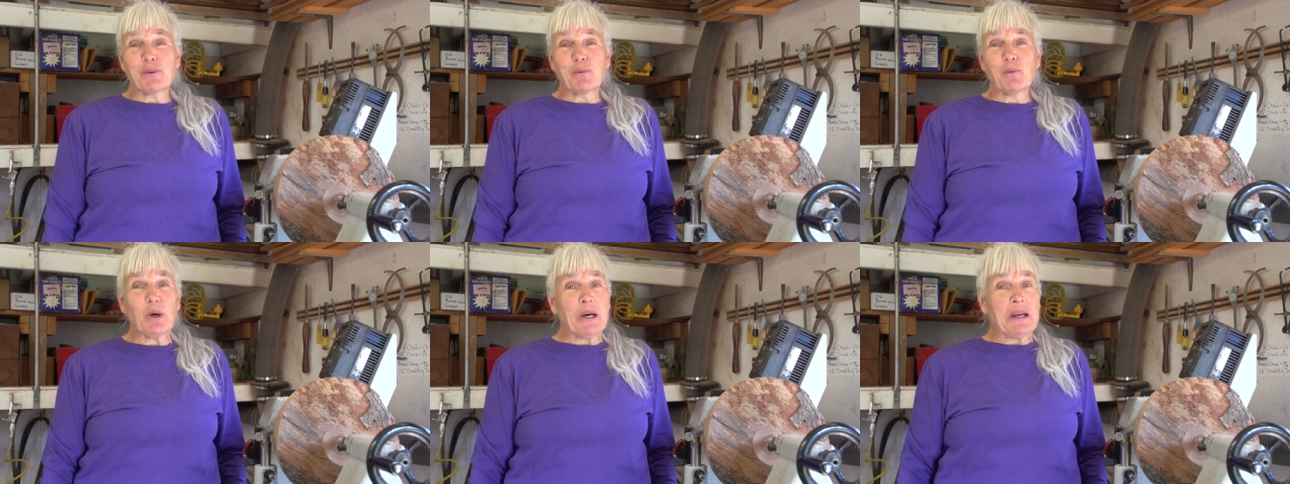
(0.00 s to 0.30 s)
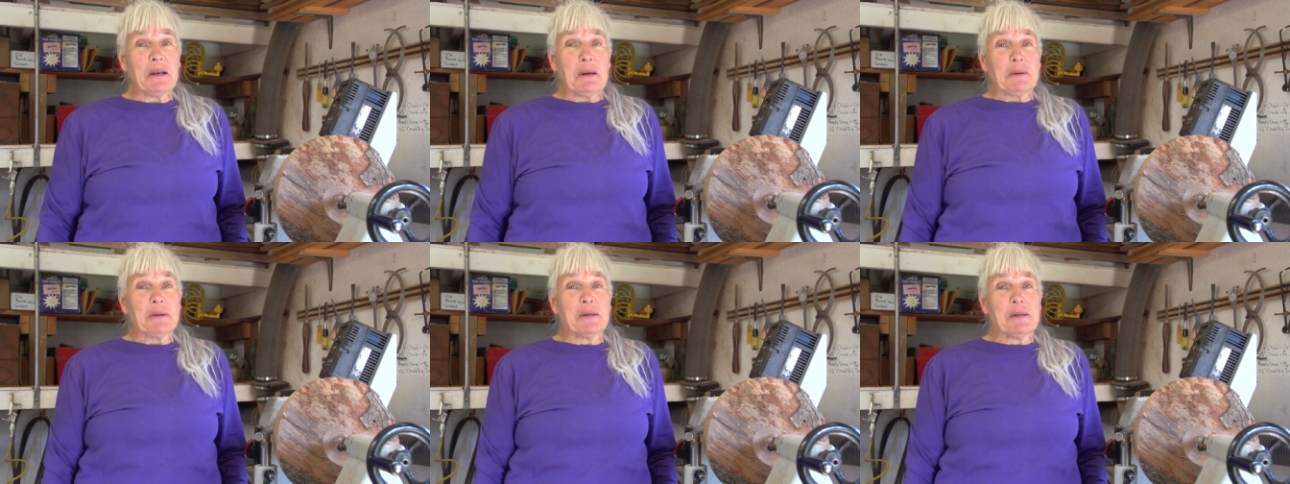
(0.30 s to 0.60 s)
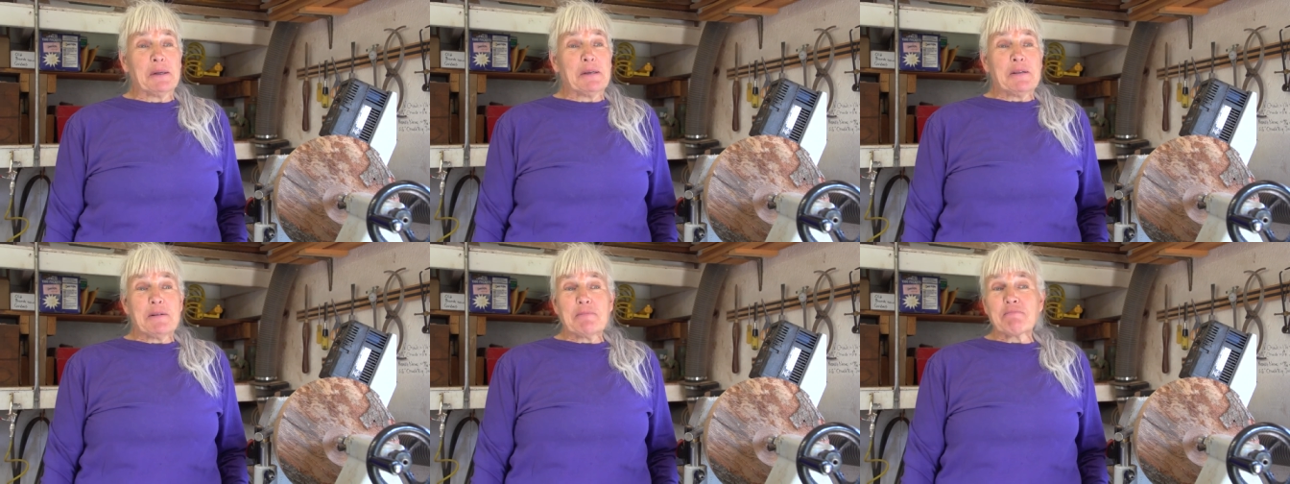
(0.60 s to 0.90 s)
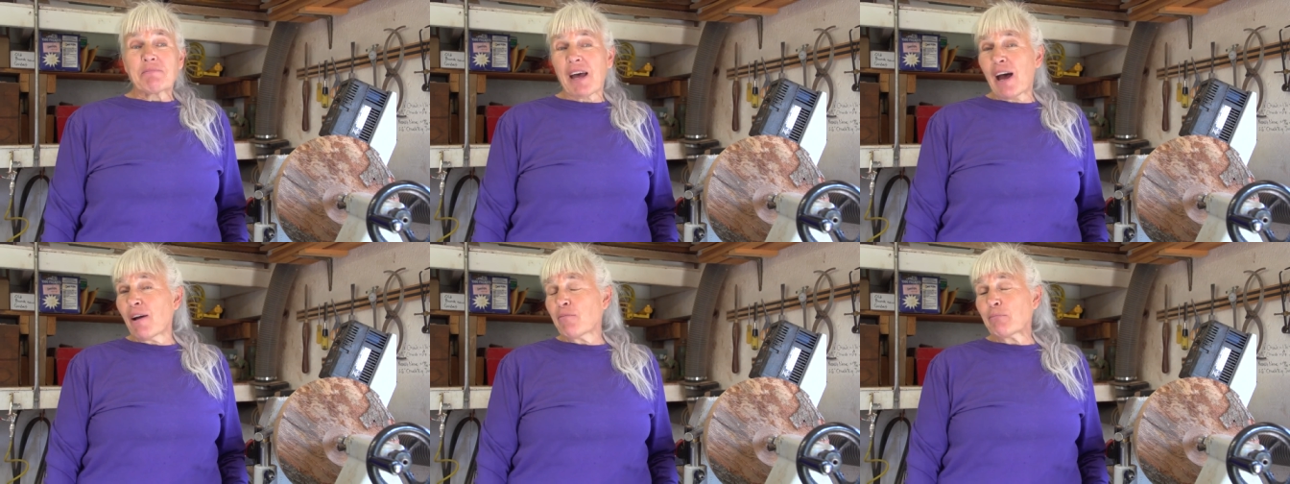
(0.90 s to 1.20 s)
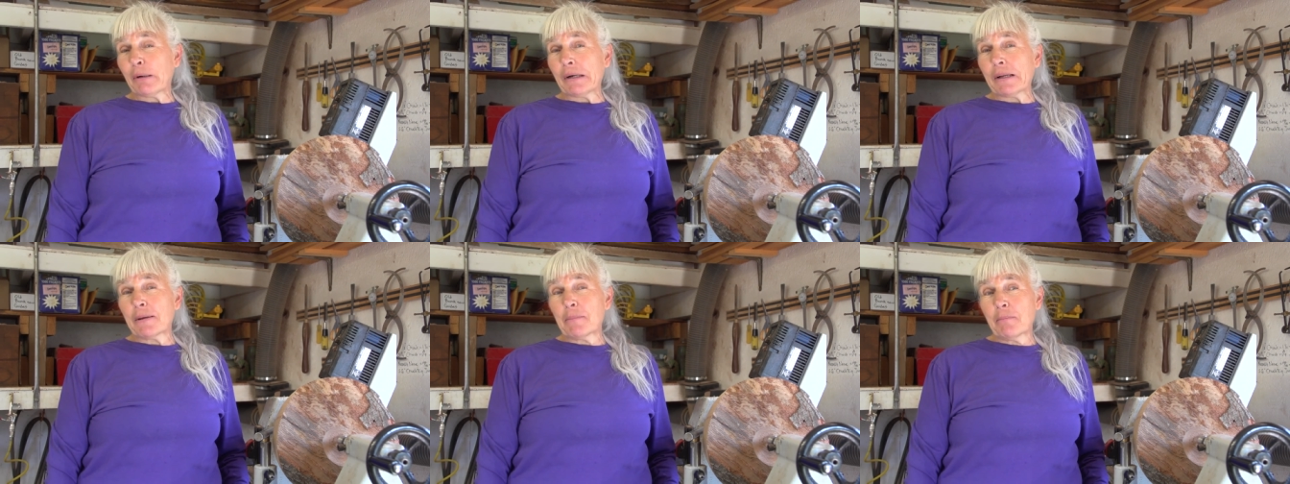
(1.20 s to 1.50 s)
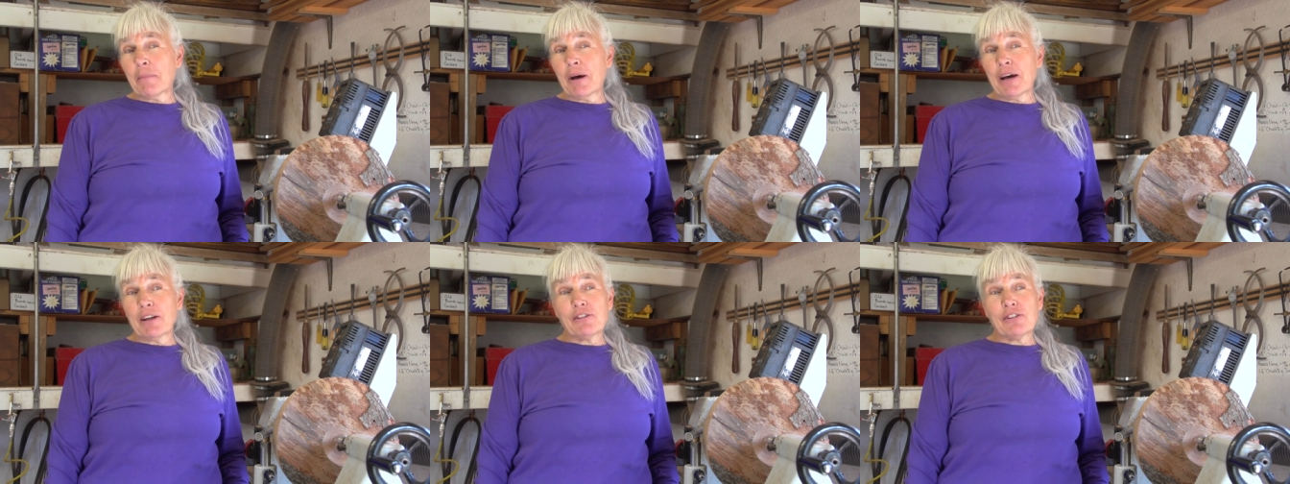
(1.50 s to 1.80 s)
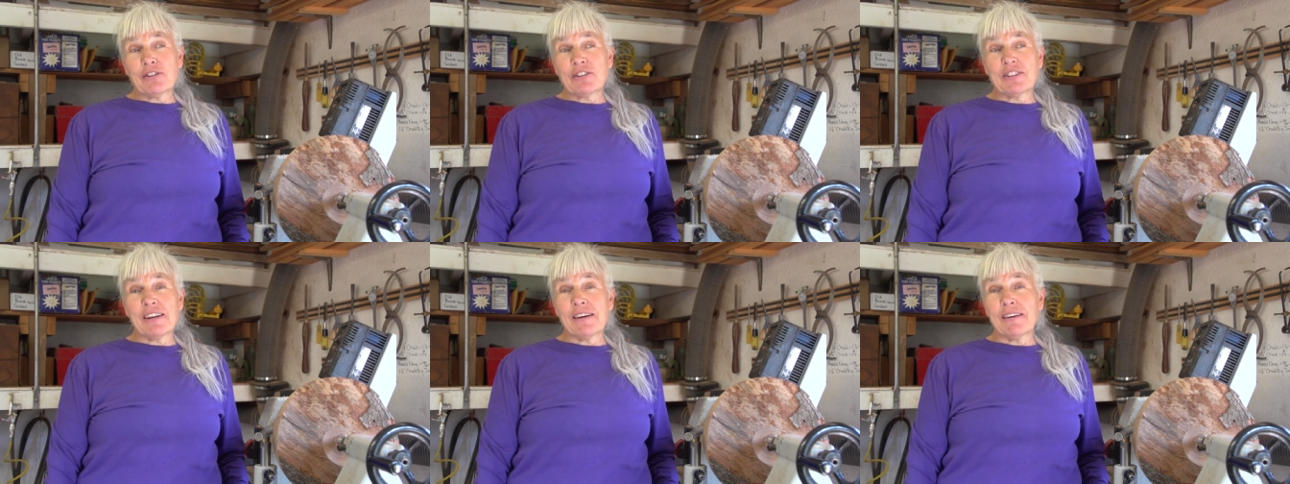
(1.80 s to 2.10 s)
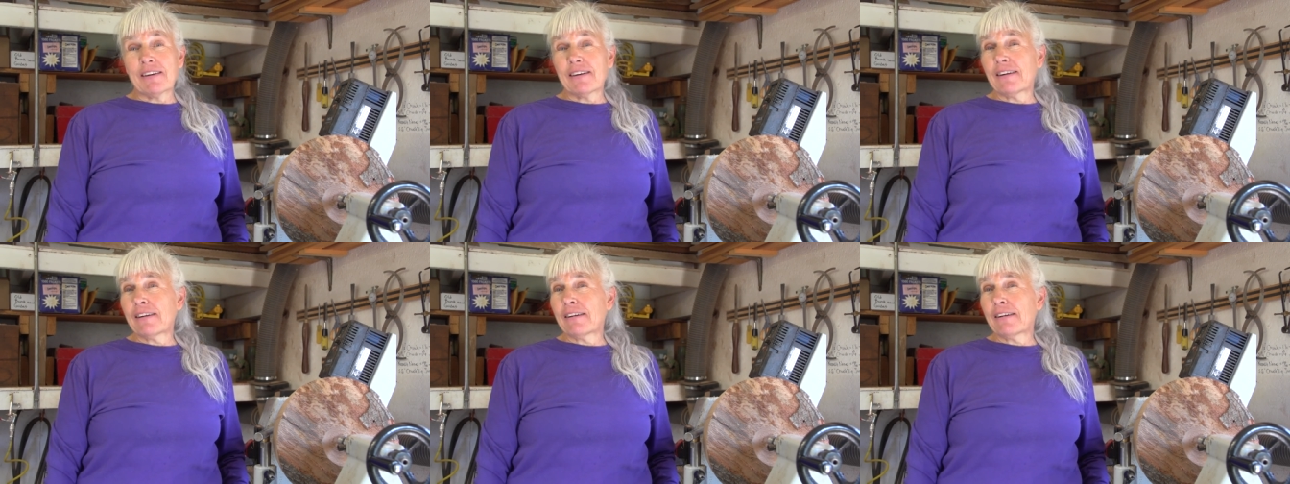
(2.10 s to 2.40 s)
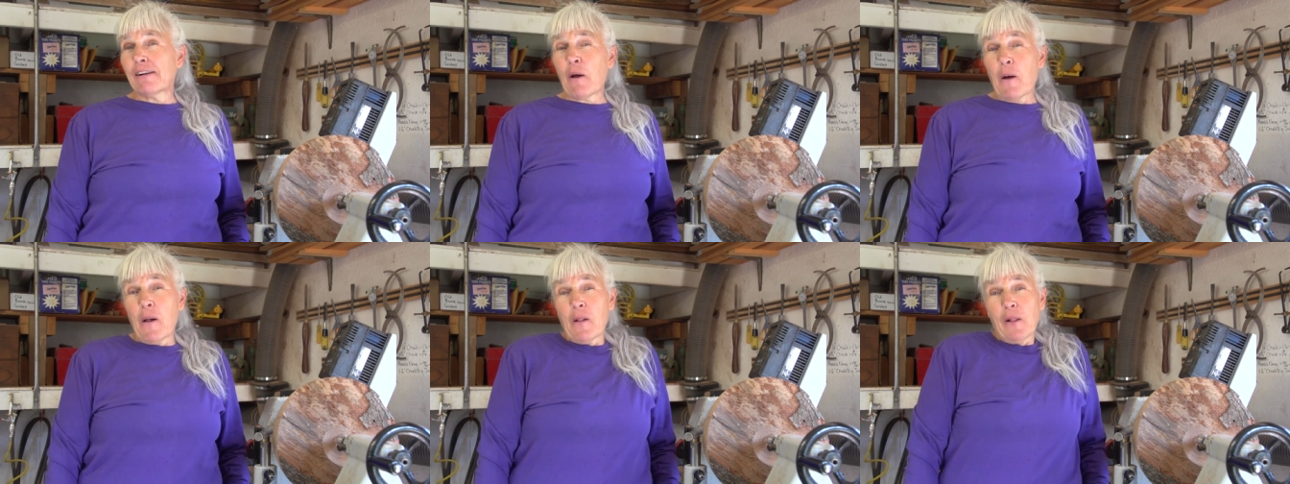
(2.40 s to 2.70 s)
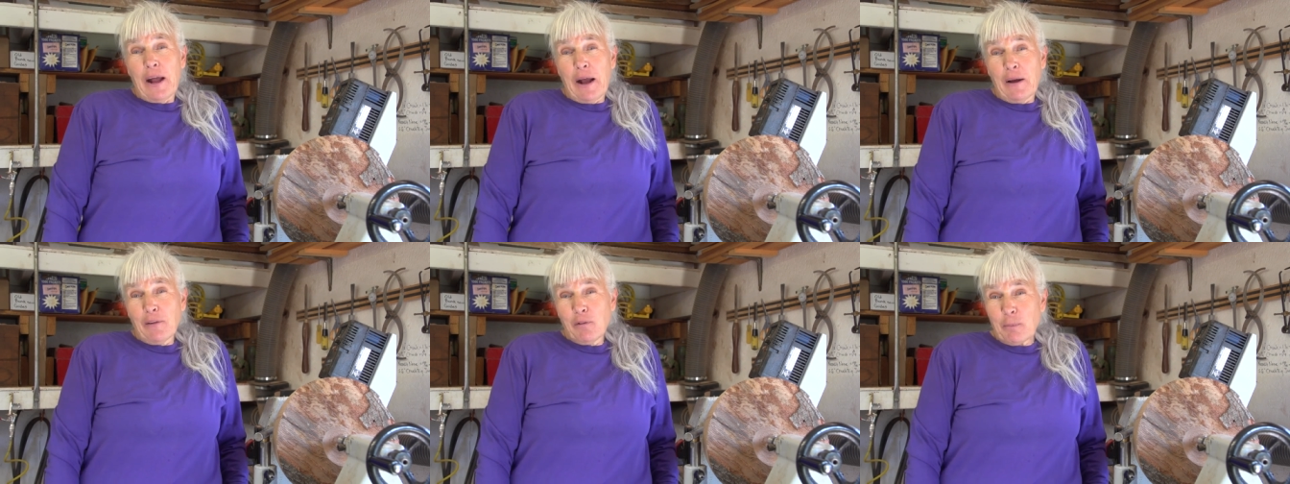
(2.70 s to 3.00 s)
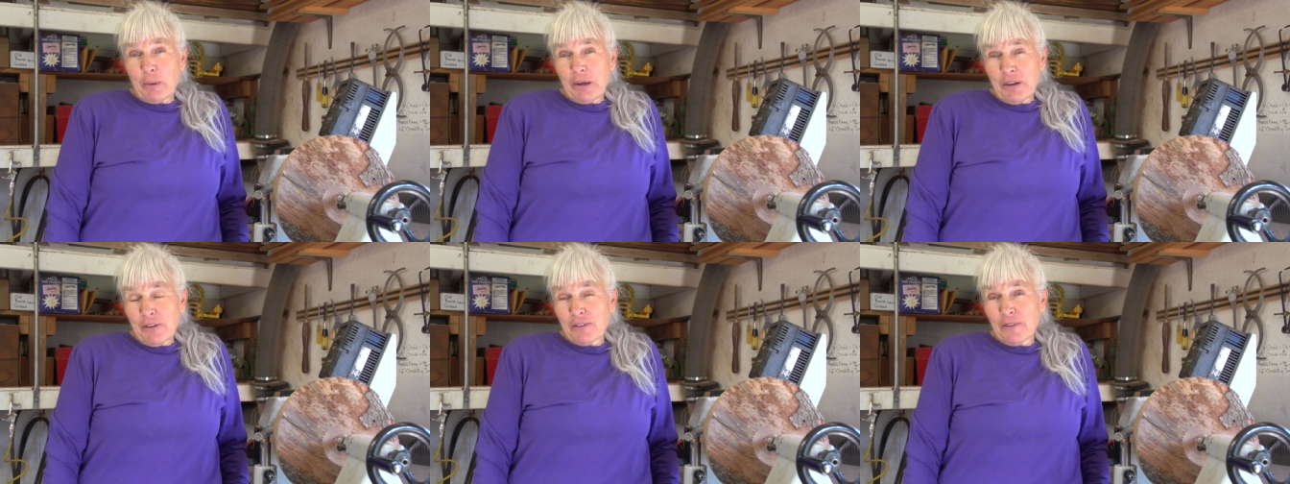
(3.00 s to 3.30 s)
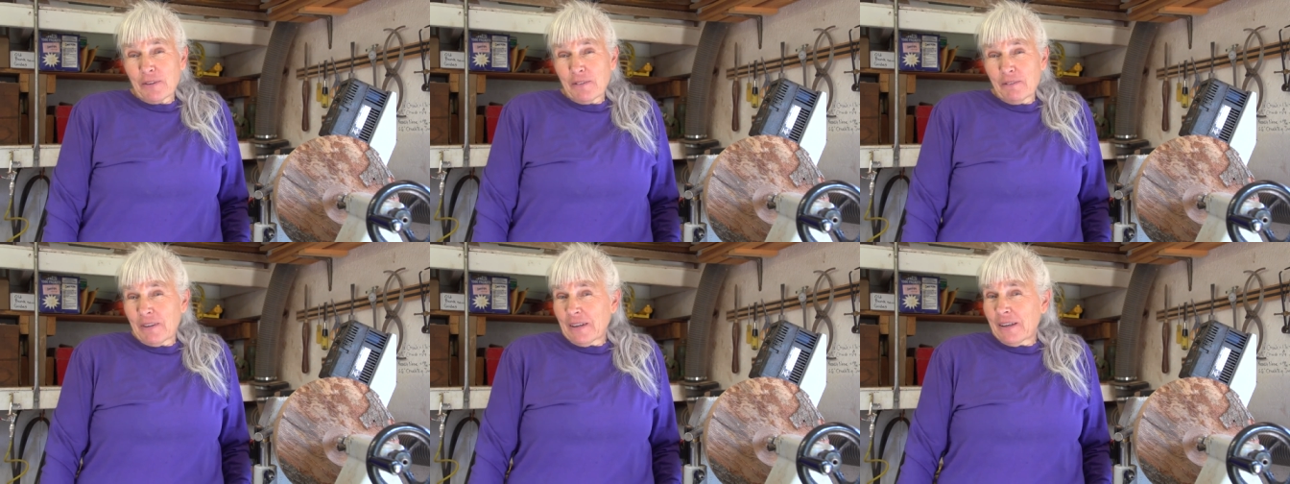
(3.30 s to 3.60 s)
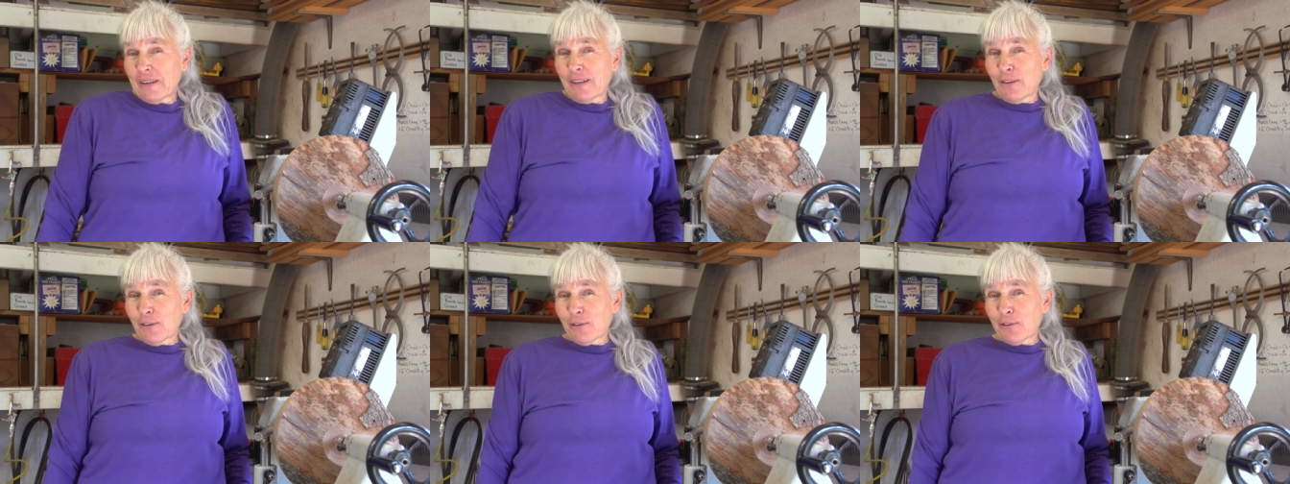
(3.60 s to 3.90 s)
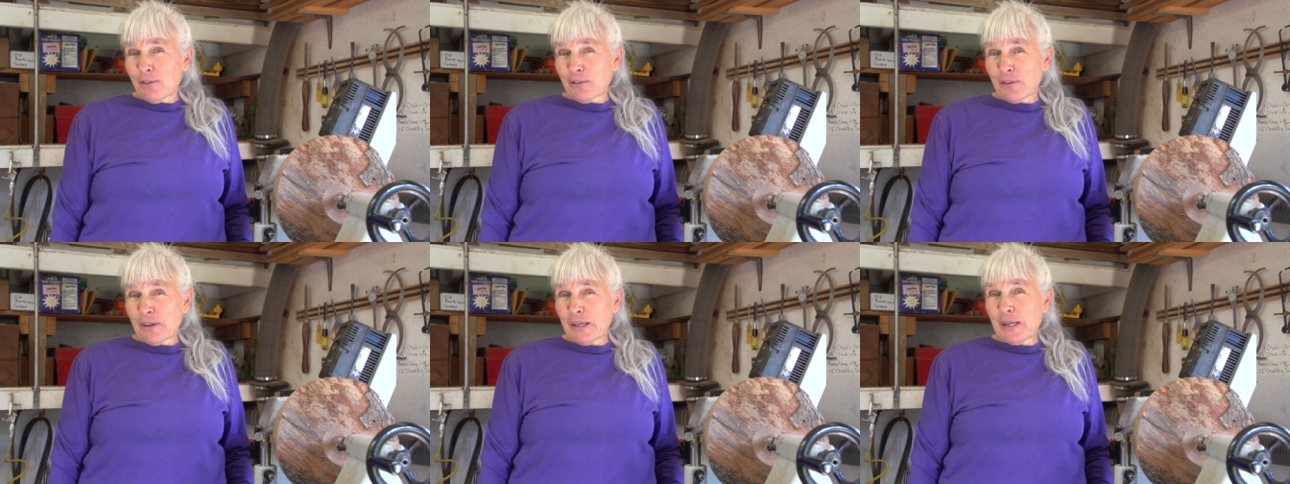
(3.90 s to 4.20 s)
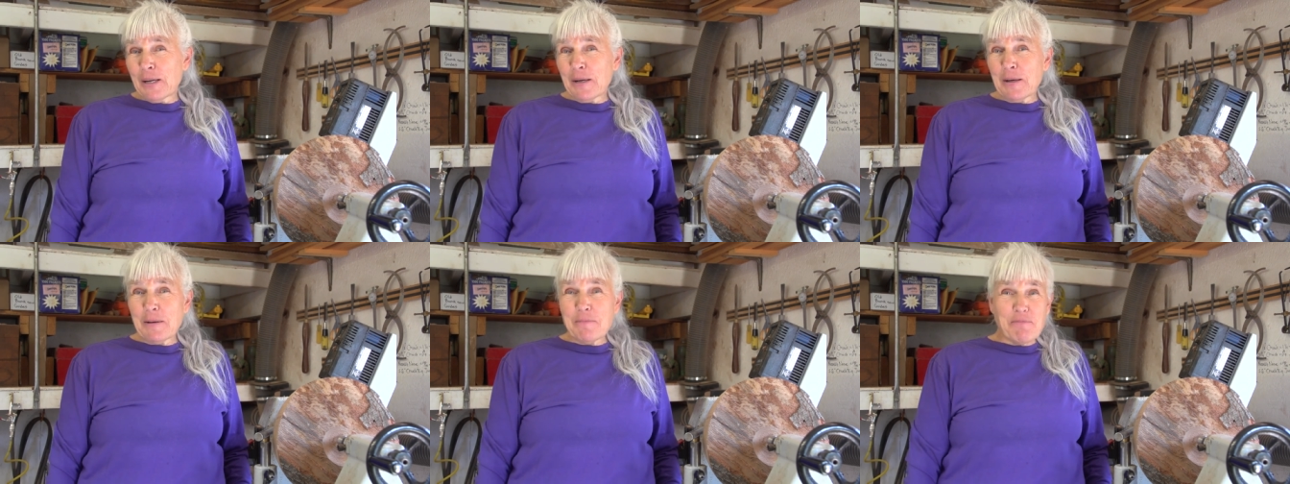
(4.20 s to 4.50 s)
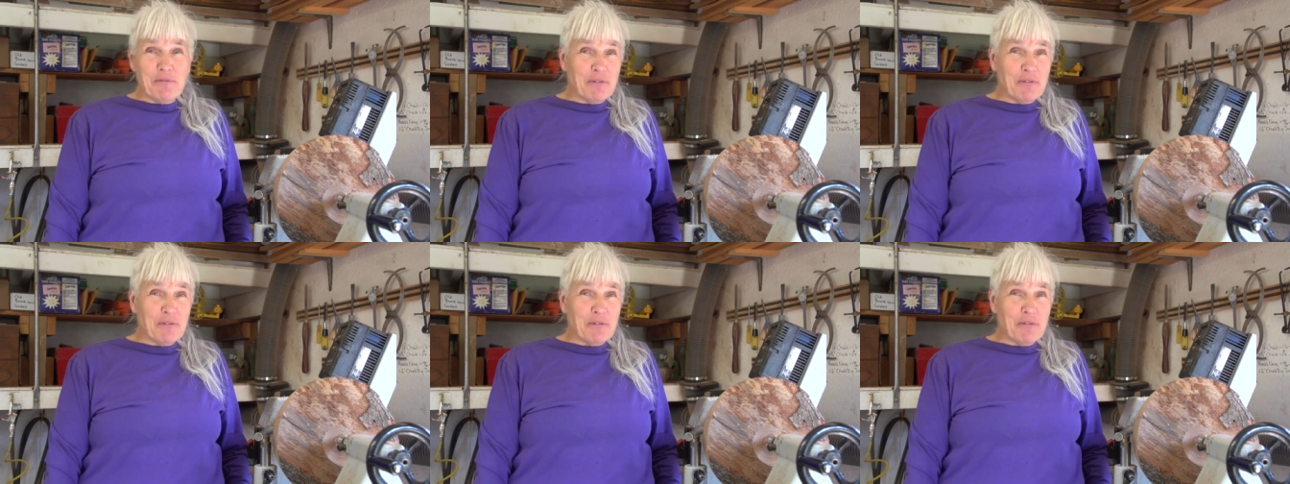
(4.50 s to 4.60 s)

for wood. I've pretty much done all aspects of the industry